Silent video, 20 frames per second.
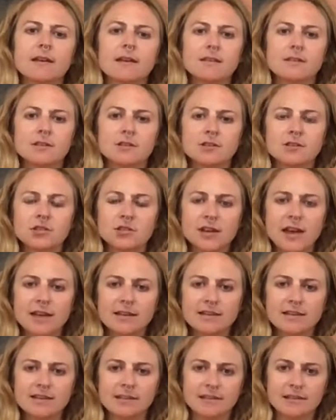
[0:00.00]
the
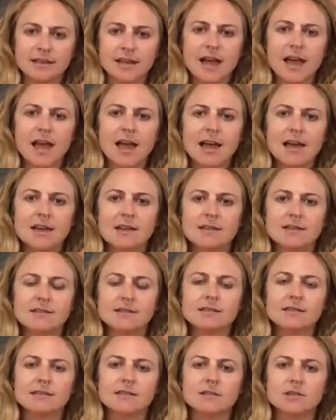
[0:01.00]
chest, the
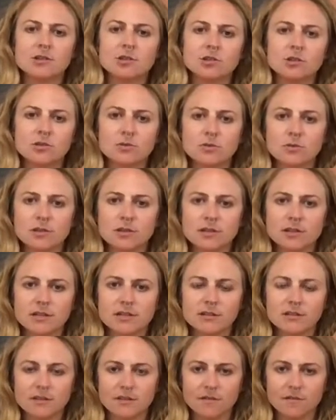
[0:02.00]
hands, the
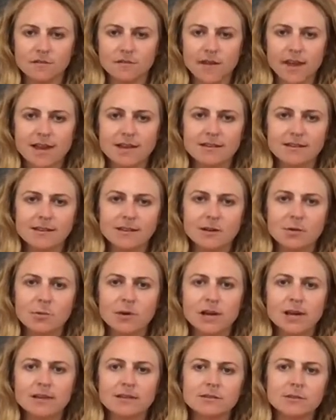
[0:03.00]
shoulders, the face.
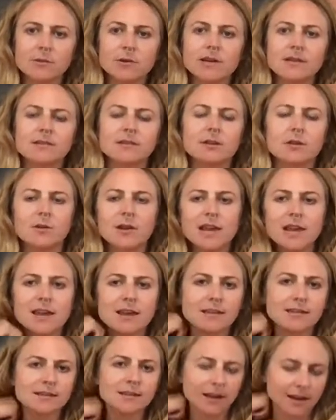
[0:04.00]
Squeeze, squeeze,
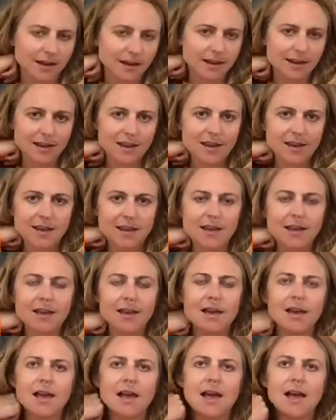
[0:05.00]
squeeze.
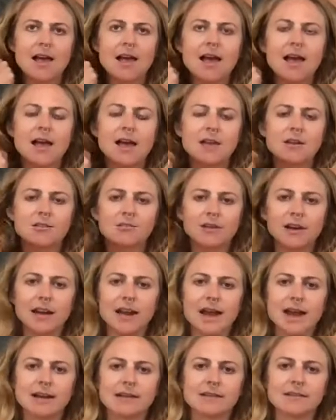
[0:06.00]
And
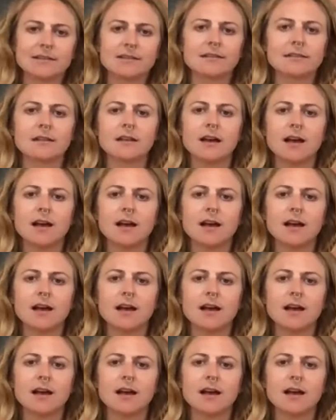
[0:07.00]
relax.